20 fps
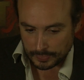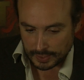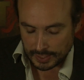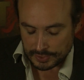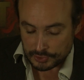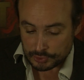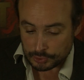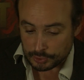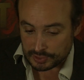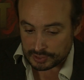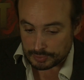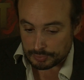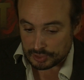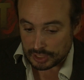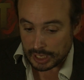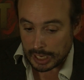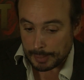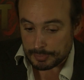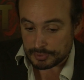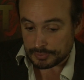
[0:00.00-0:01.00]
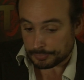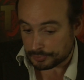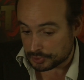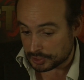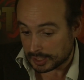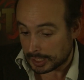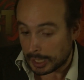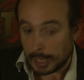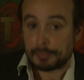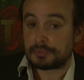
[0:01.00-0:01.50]
It just took some time to
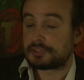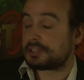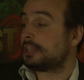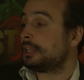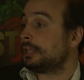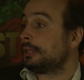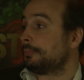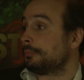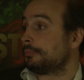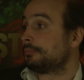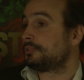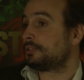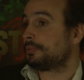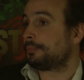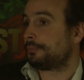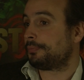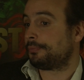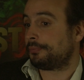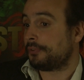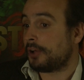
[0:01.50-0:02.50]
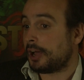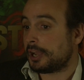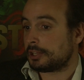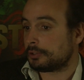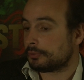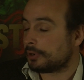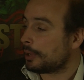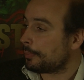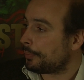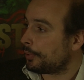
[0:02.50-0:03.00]
come to him to find
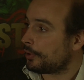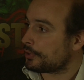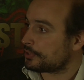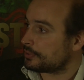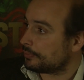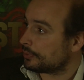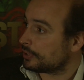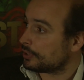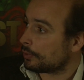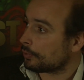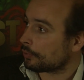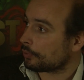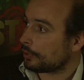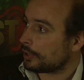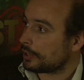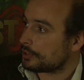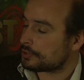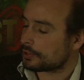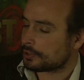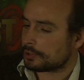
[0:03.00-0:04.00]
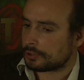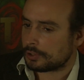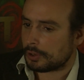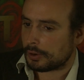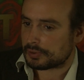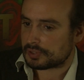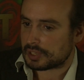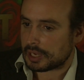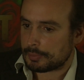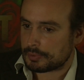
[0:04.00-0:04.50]
the right person for Gilderoy. It took a
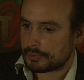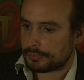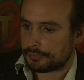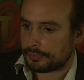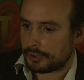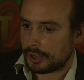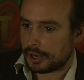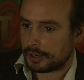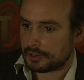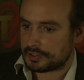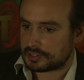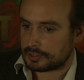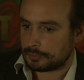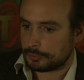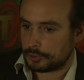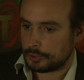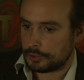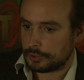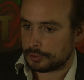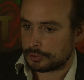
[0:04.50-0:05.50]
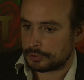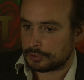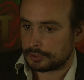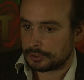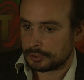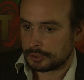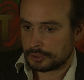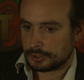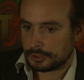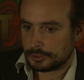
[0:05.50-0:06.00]
long time to find someone who could
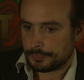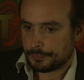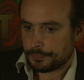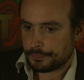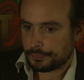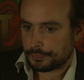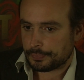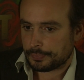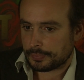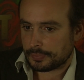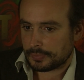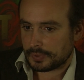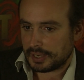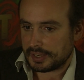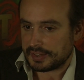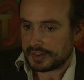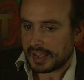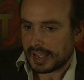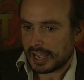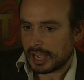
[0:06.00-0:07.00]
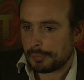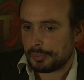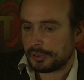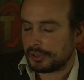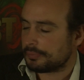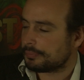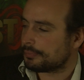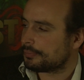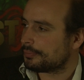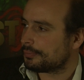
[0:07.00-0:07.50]

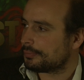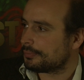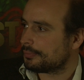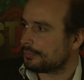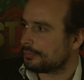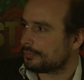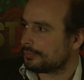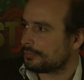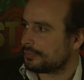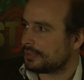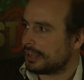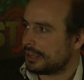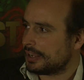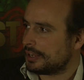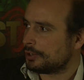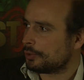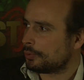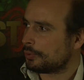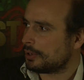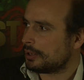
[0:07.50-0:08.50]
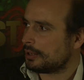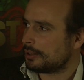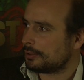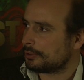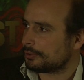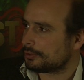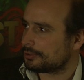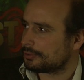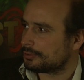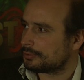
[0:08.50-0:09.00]
inhabit that inner
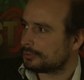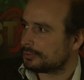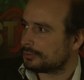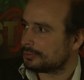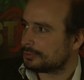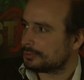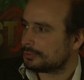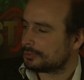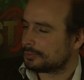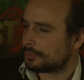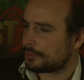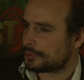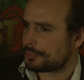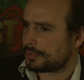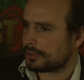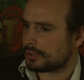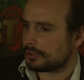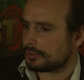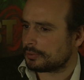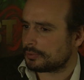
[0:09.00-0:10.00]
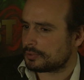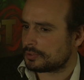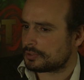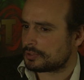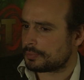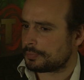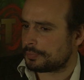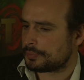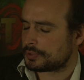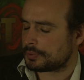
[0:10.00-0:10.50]
world, was being
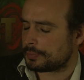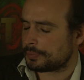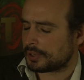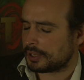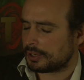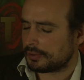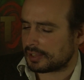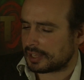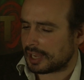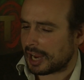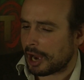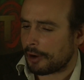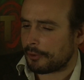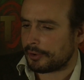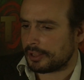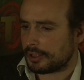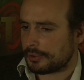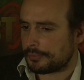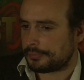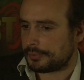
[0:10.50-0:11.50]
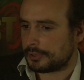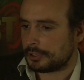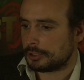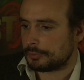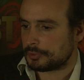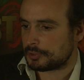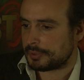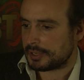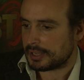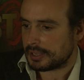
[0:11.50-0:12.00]
to kind of carry a
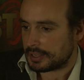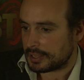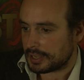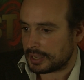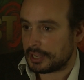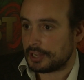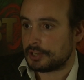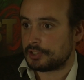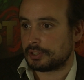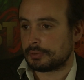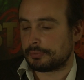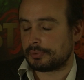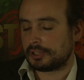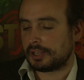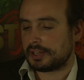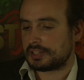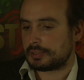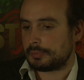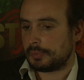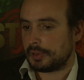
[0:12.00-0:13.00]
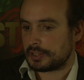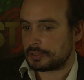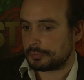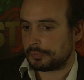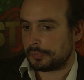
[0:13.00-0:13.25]
film, to be engaging for 90 minutes,